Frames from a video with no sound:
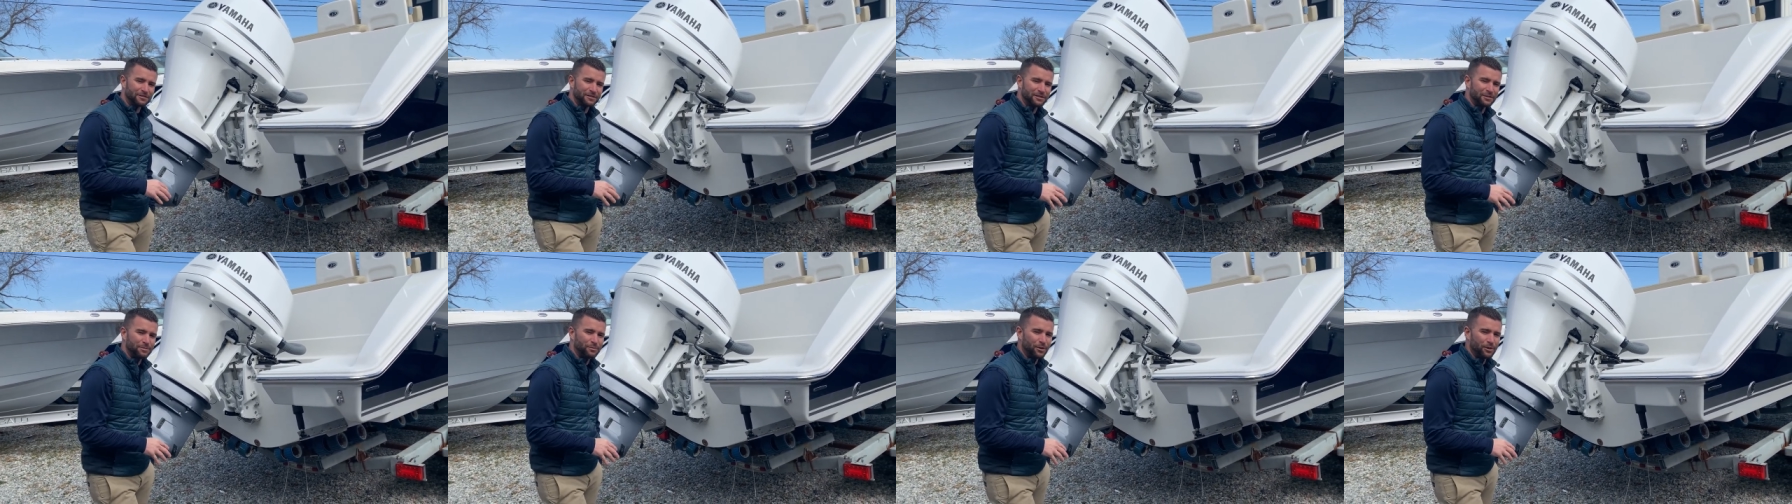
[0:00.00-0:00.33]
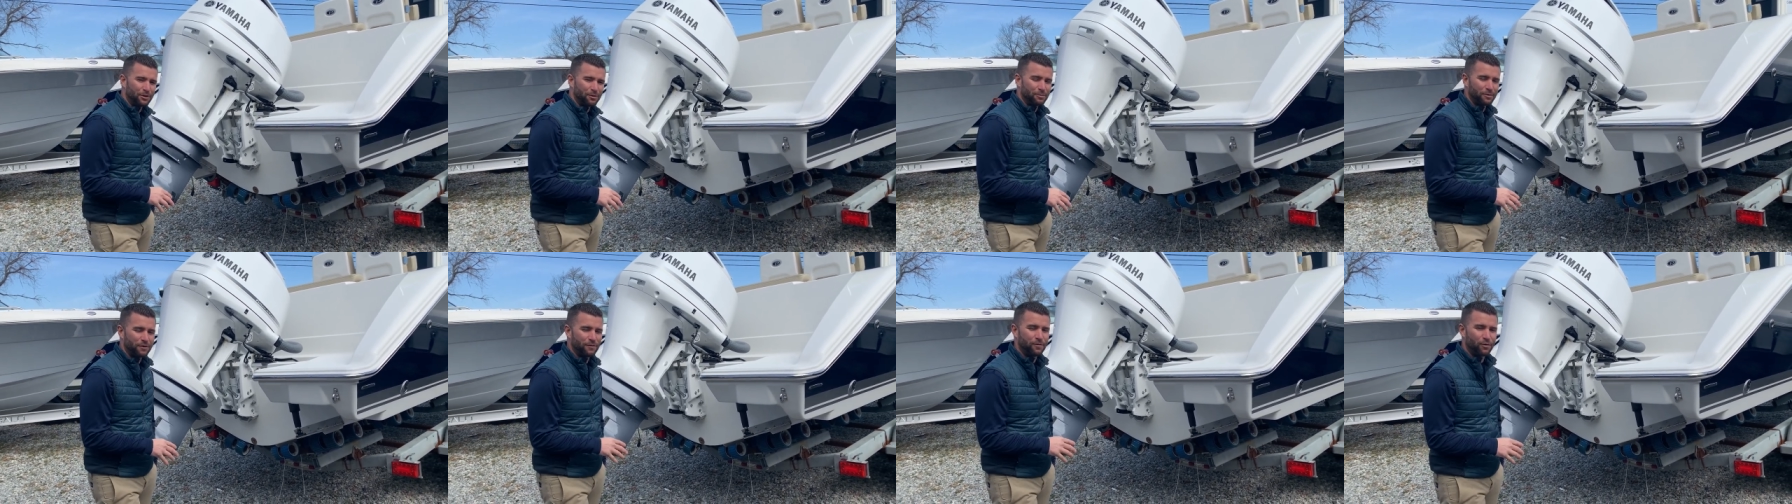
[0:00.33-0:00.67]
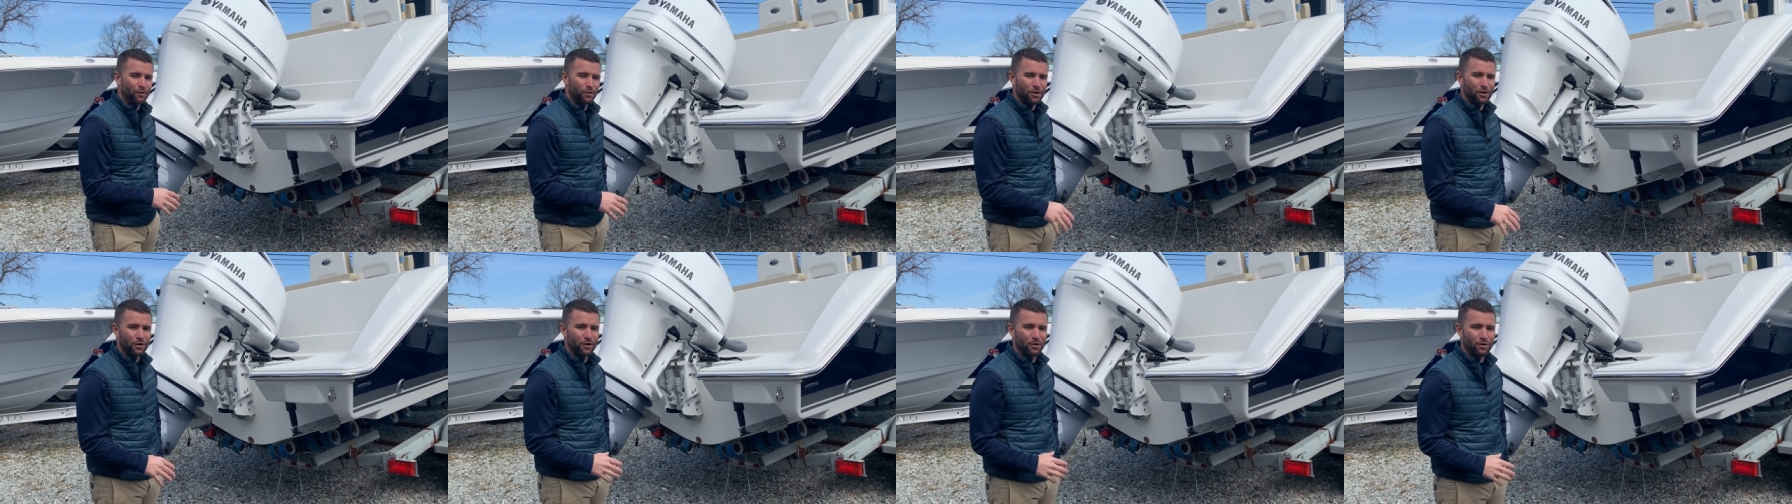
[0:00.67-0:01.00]
this boat
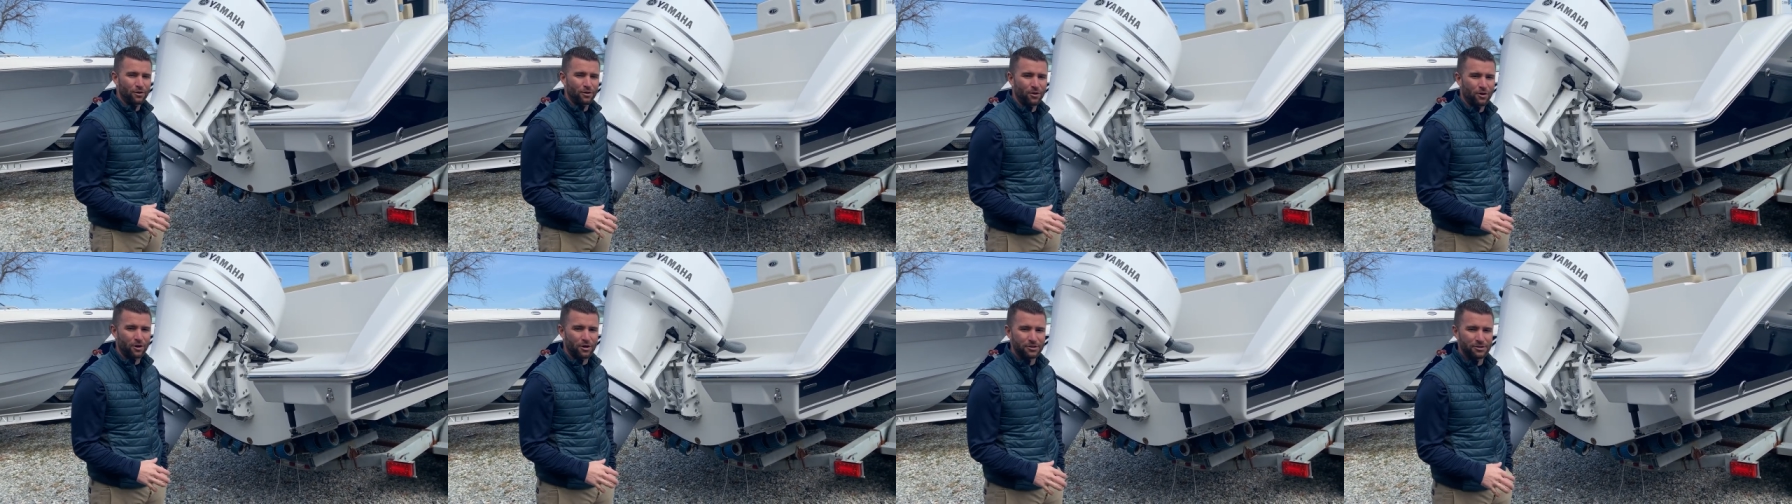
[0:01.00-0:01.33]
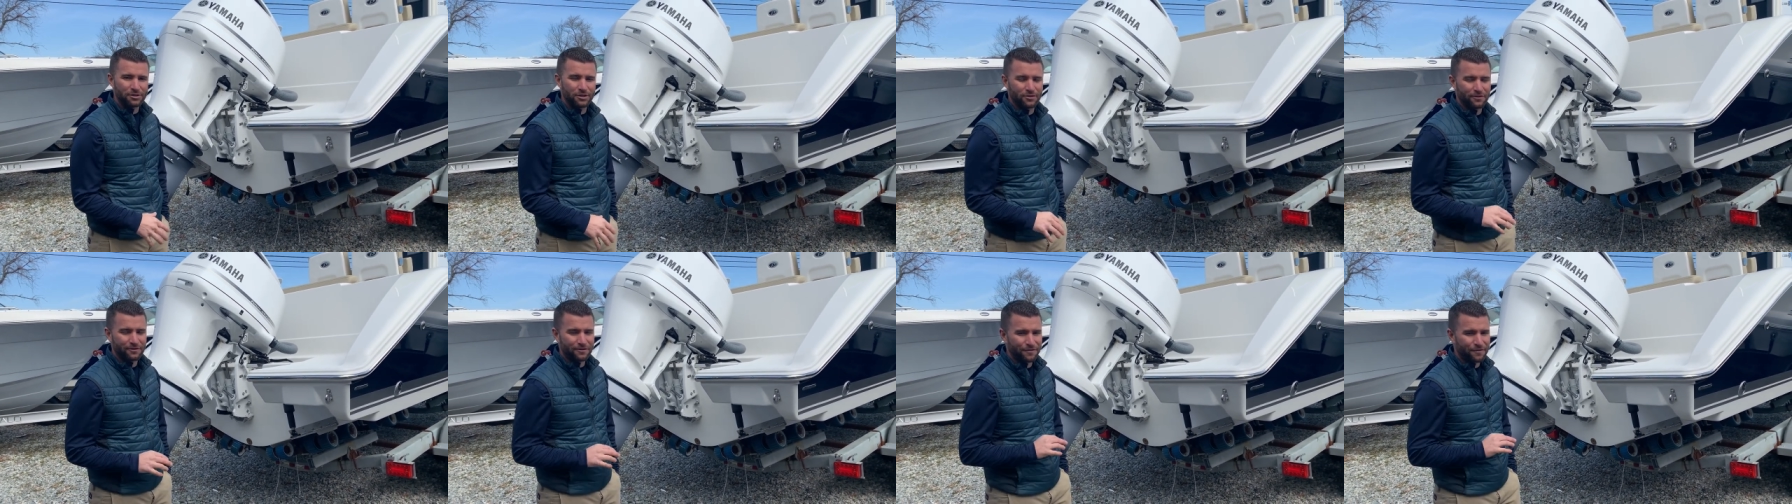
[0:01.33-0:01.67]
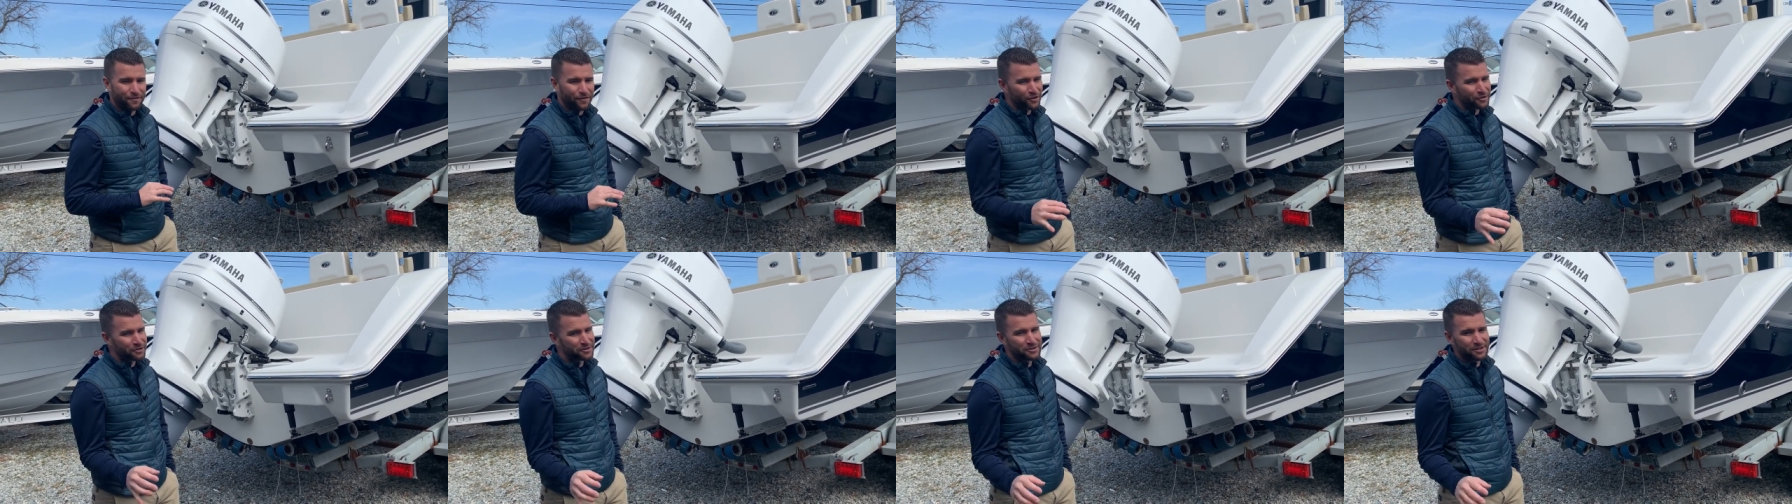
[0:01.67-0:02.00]
before you go to launch it, the
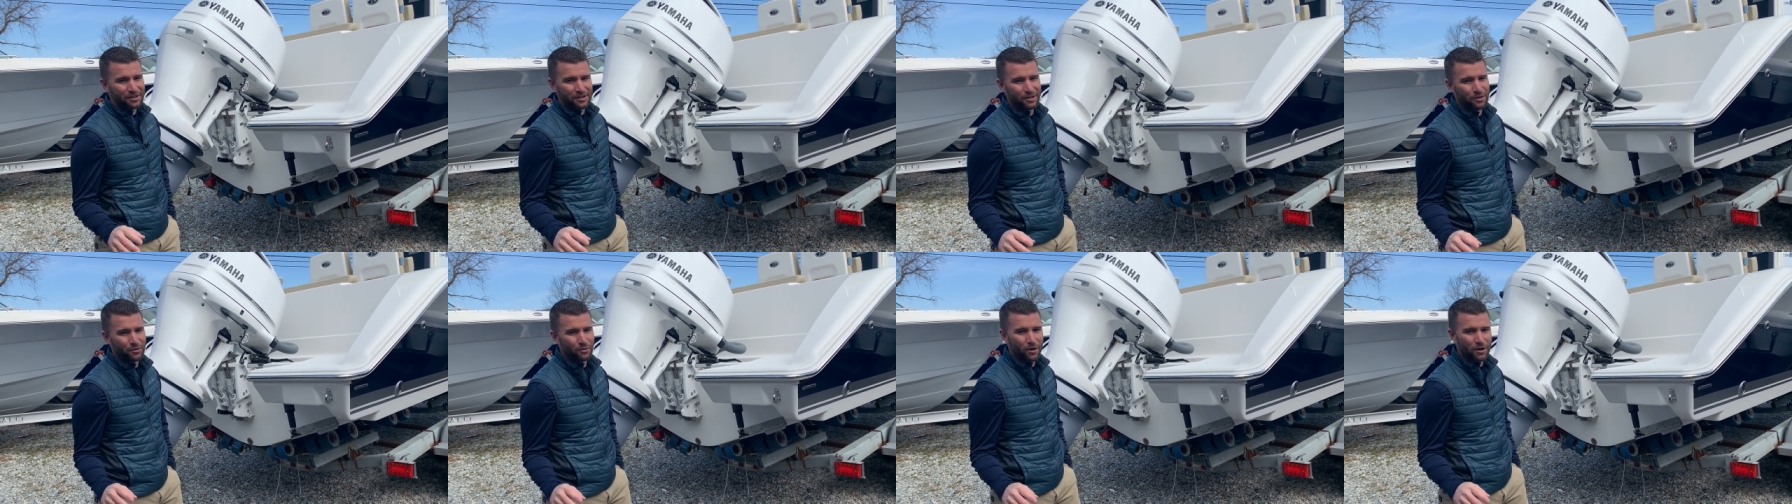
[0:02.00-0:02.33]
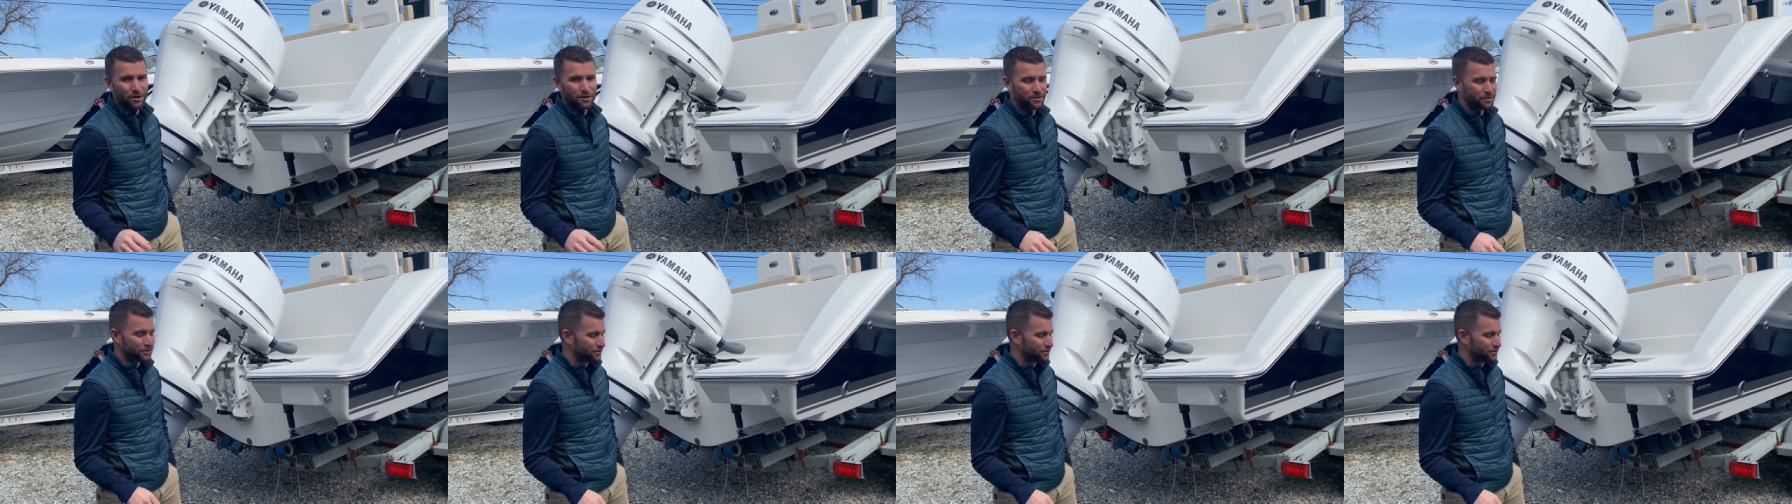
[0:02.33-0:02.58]
first thing you want to